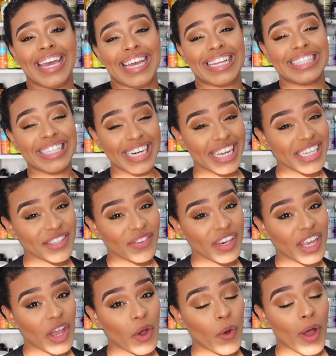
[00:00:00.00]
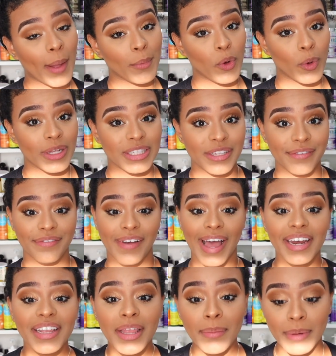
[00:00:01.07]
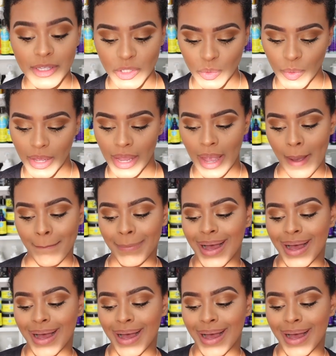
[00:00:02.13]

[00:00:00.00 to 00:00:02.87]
In today's video, I'm going to finally be doing